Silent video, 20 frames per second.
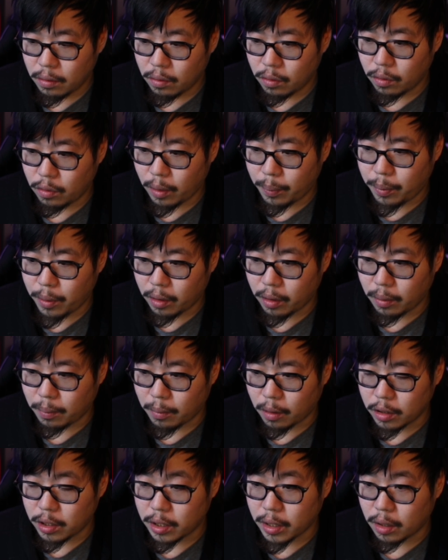Or do I put on the
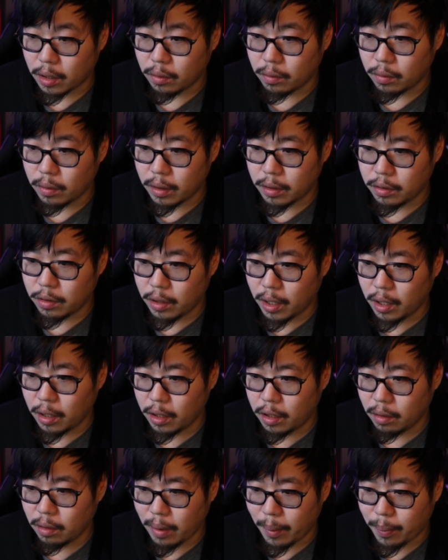Marshadow? You're not gonna
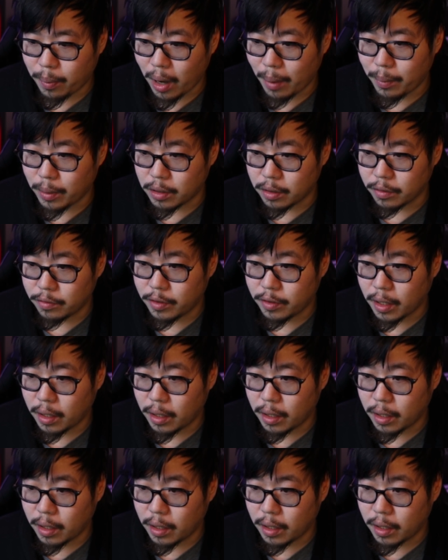kill my Primate just